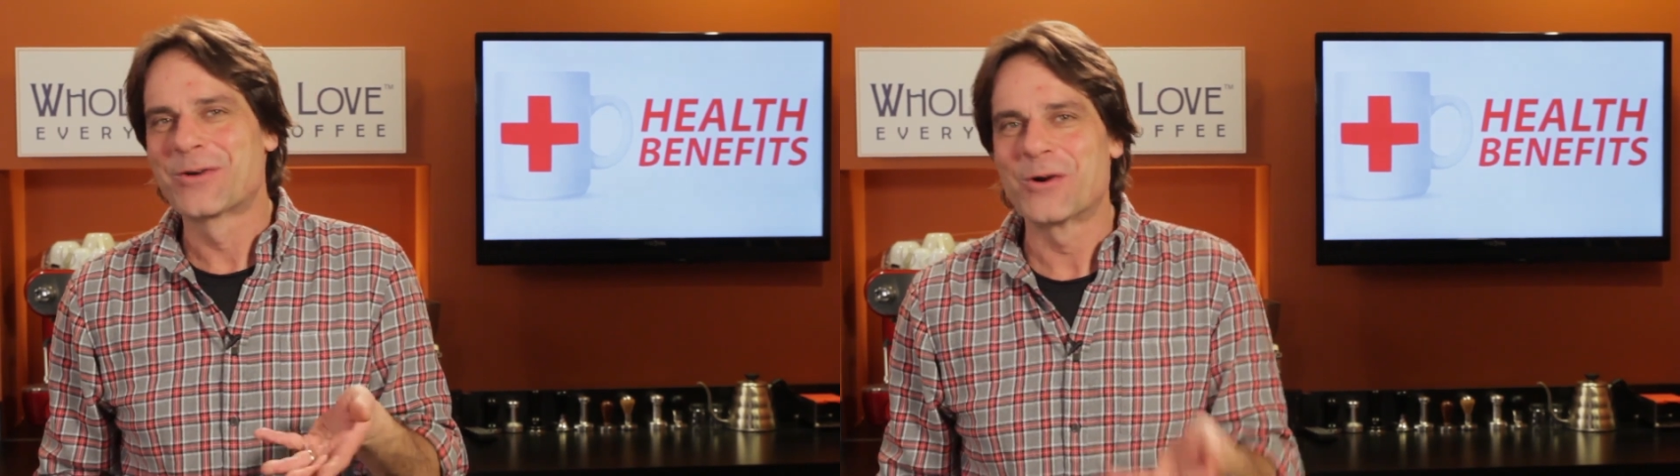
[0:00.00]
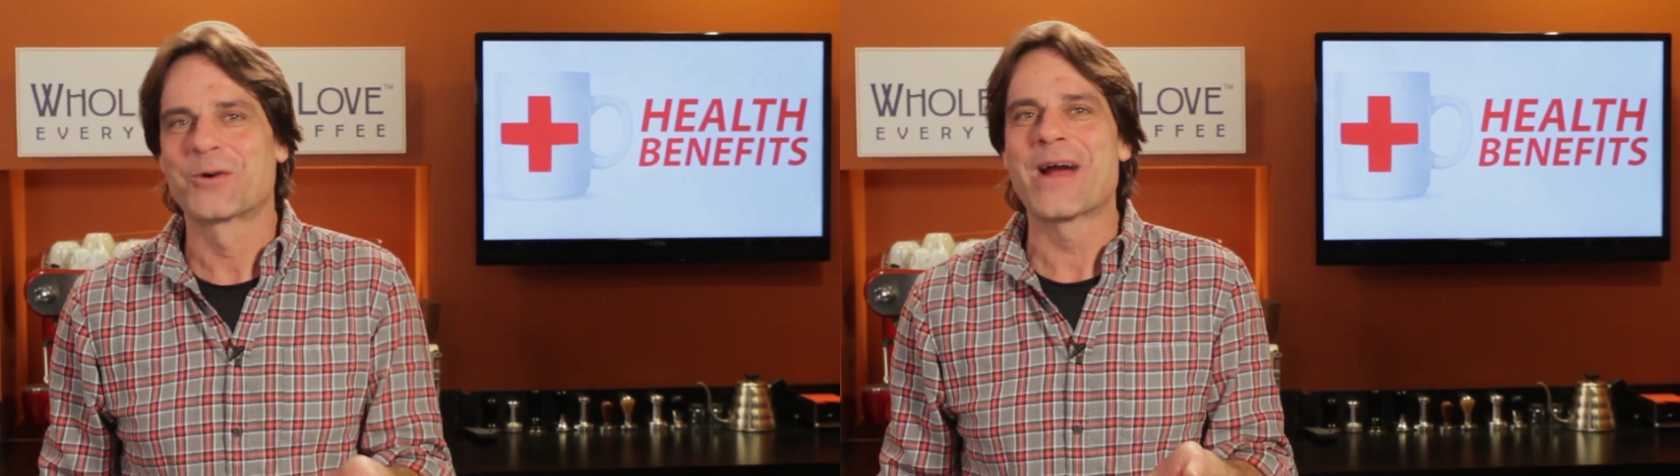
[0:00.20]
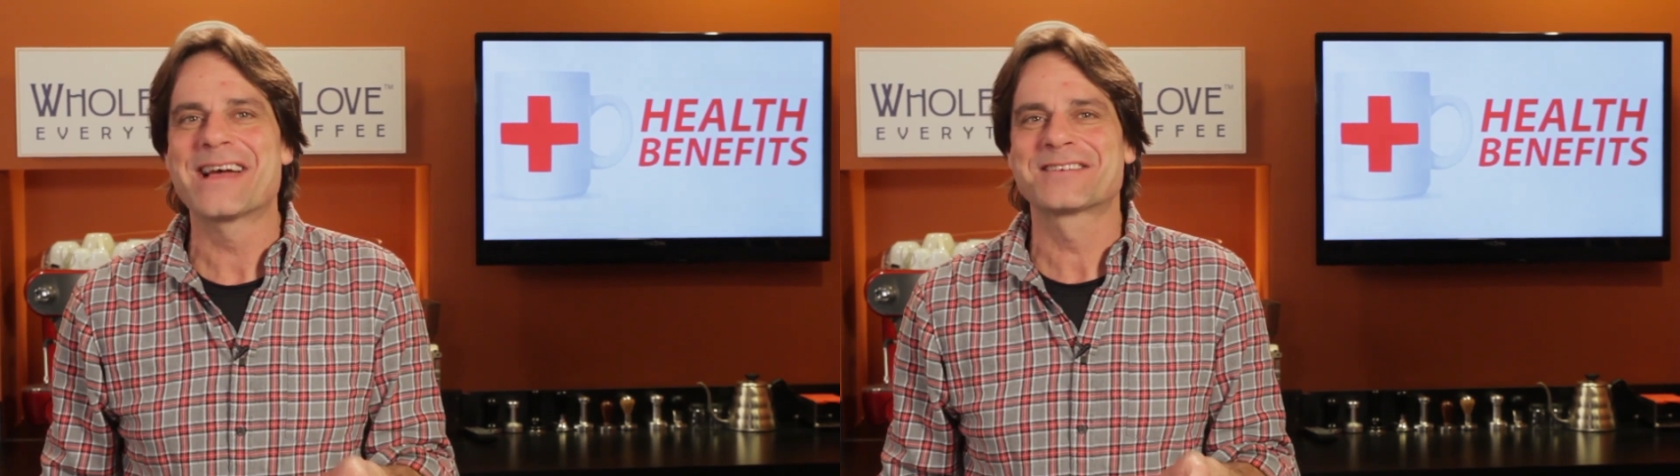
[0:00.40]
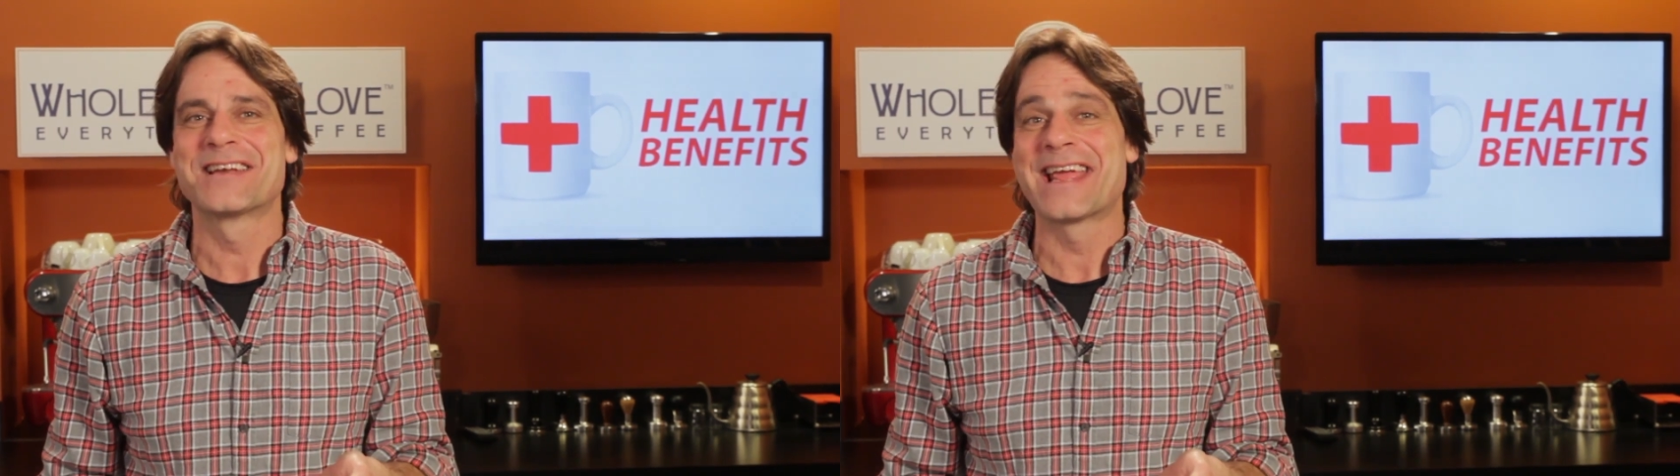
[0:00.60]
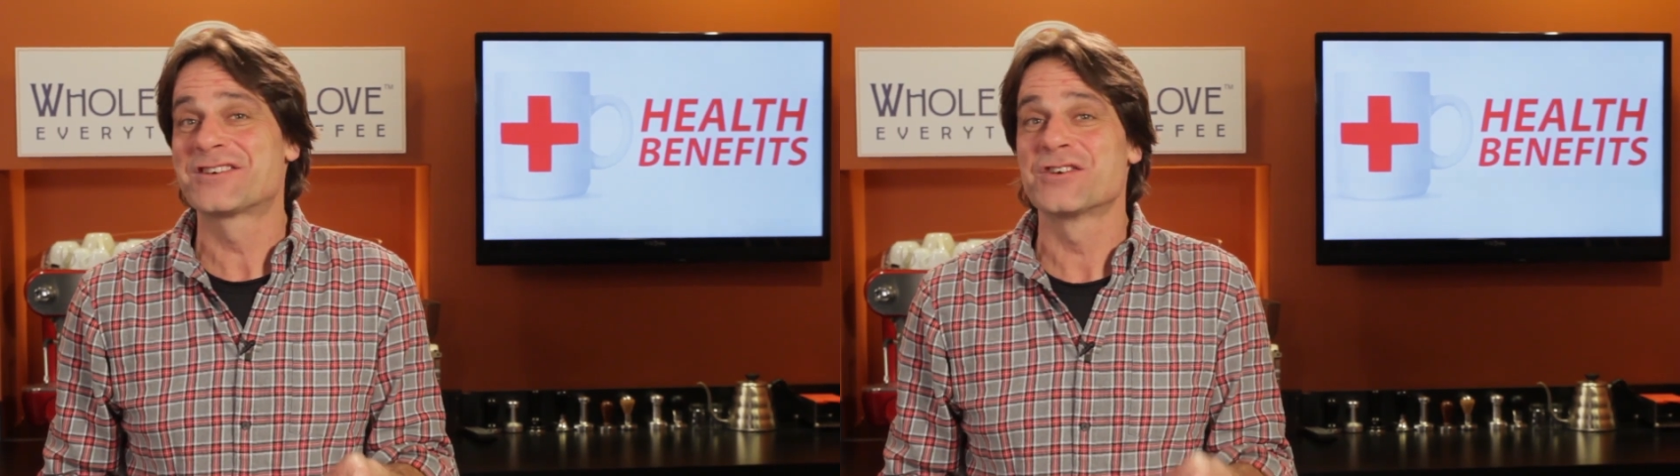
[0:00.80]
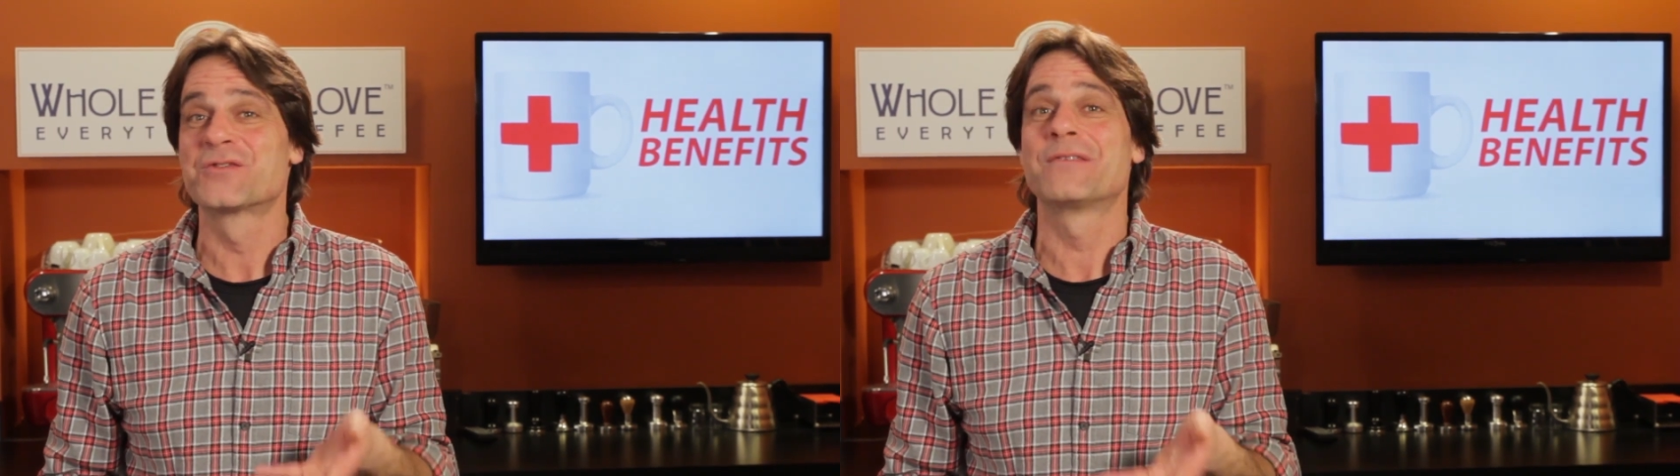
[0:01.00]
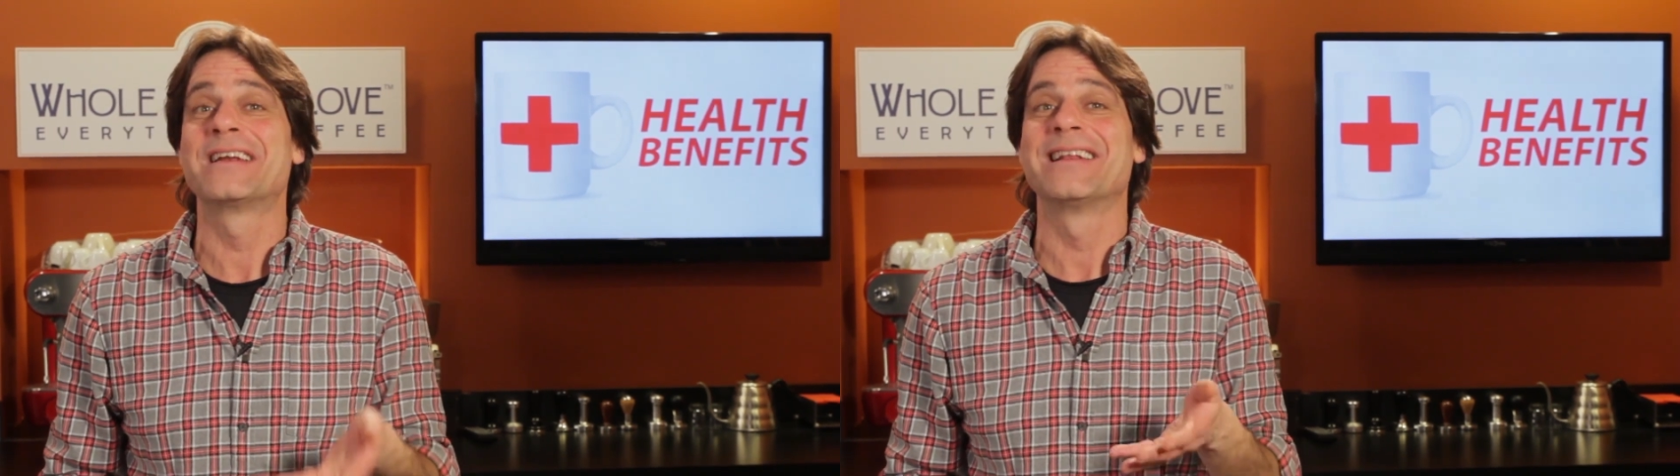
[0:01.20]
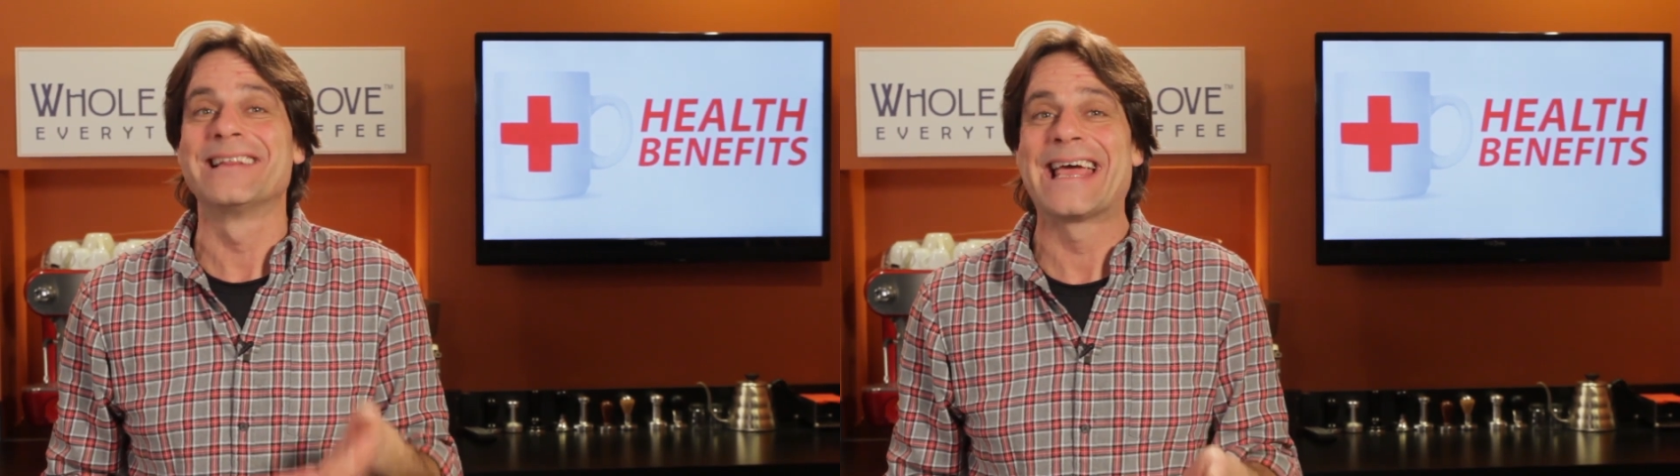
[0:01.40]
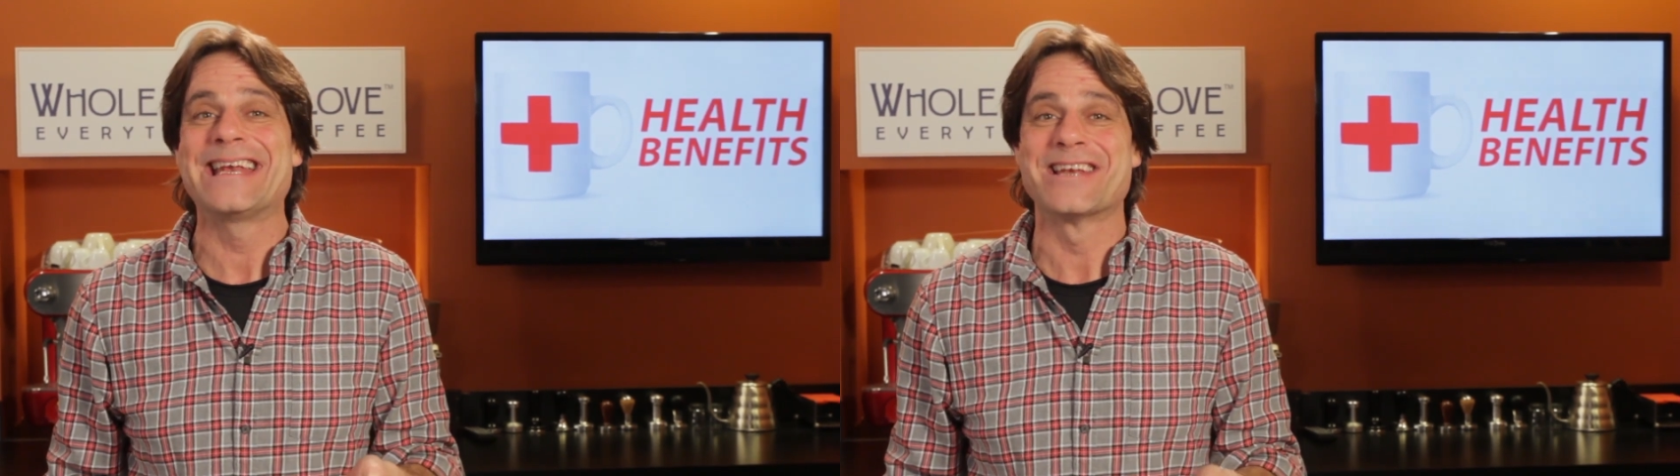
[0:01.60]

procrastination driven late